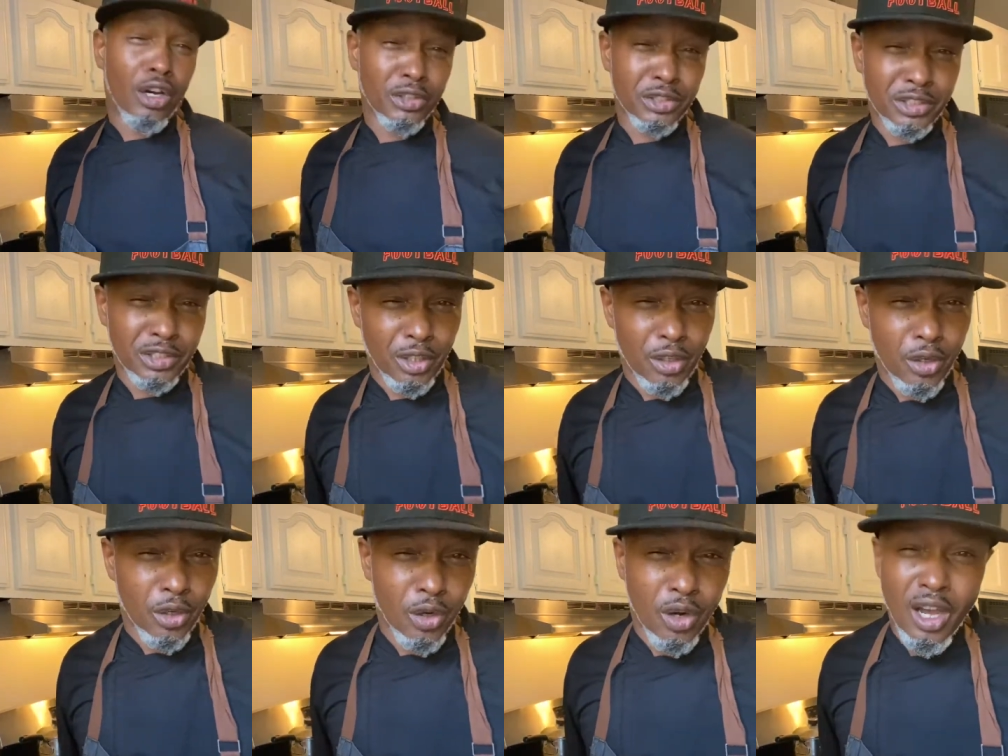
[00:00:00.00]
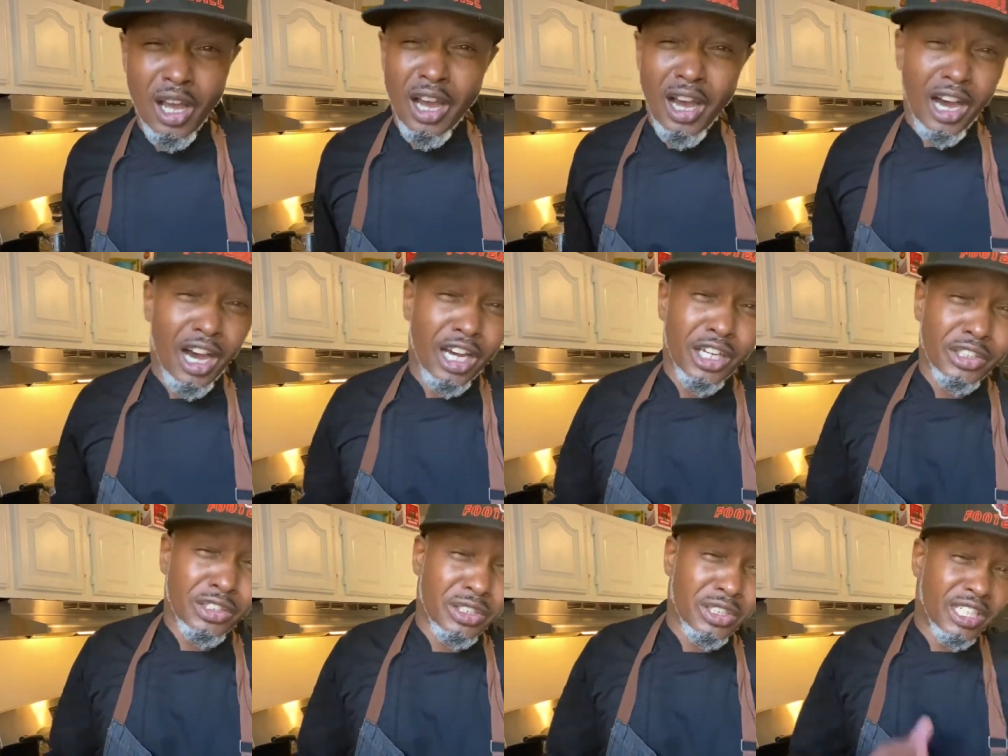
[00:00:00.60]
So all
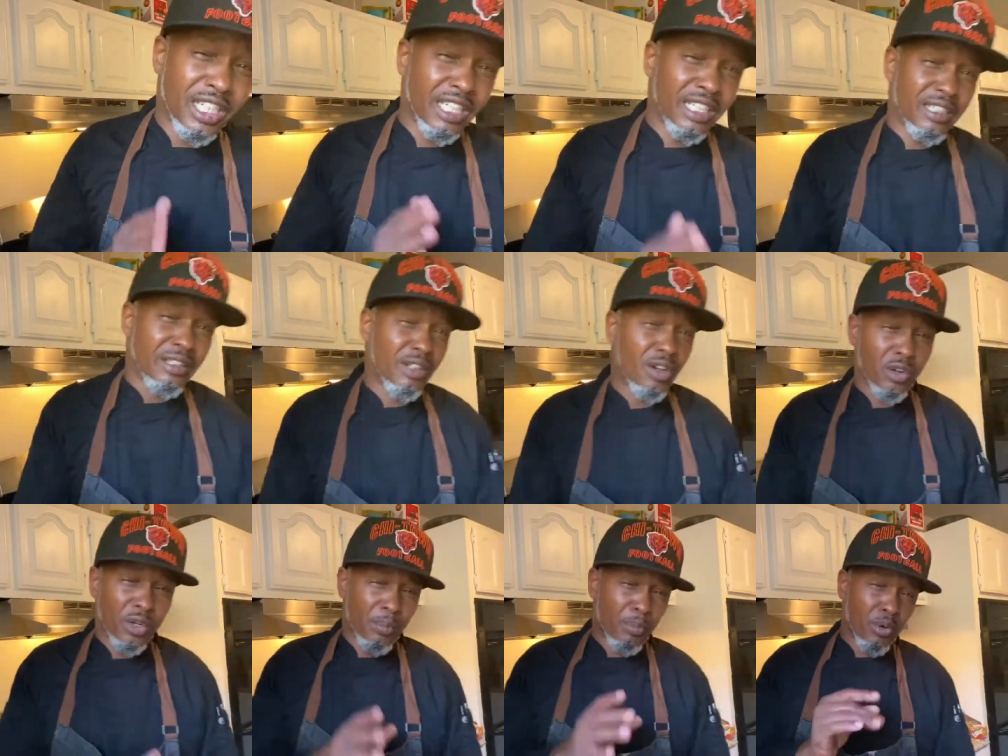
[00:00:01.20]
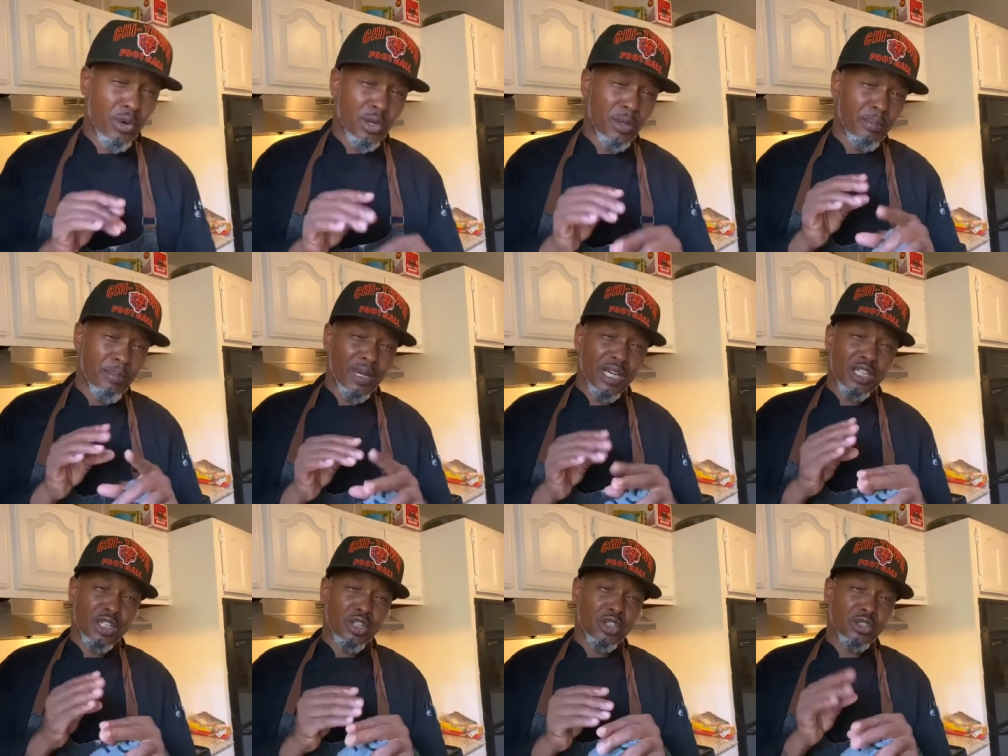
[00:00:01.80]
you getting on the
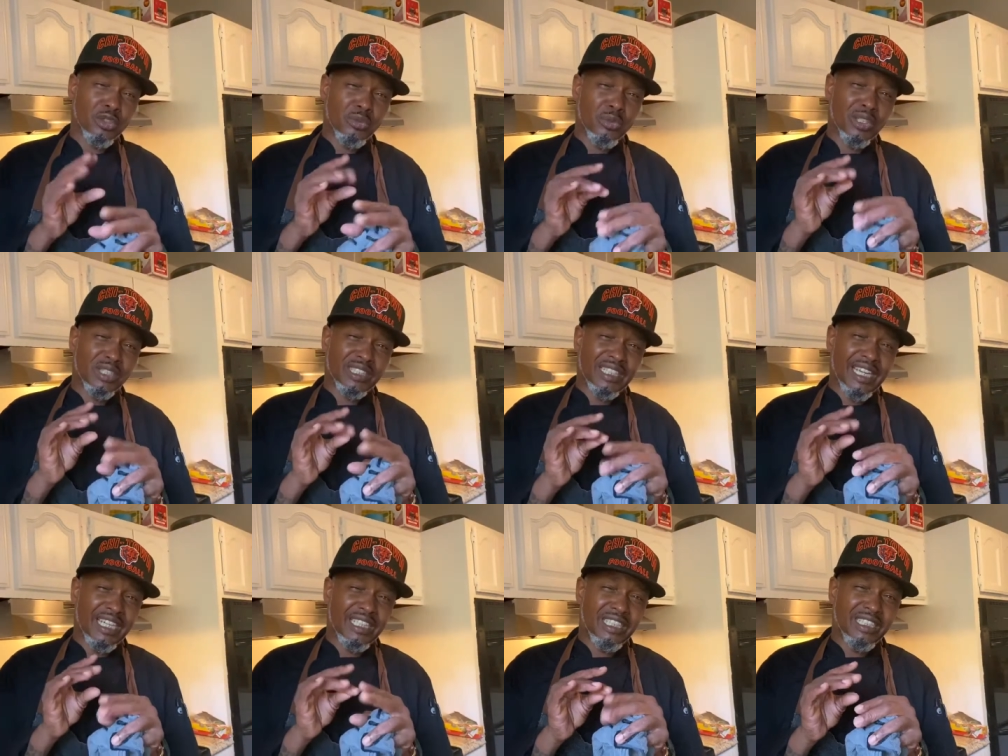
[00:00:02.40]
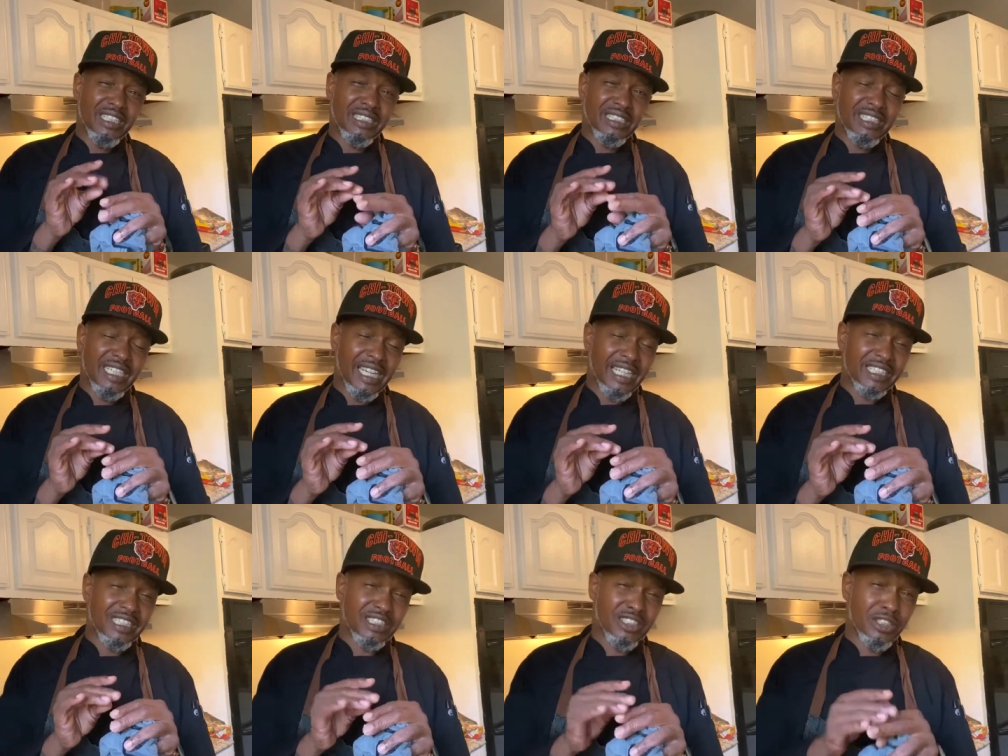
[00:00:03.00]
portobello, you want that good
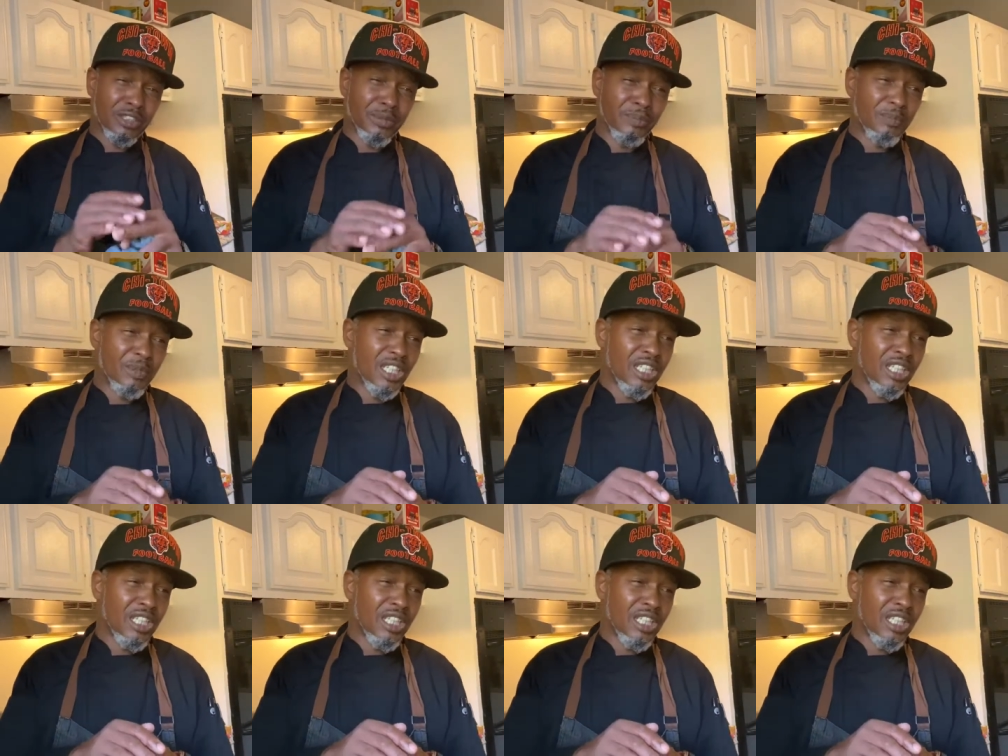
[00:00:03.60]
texture.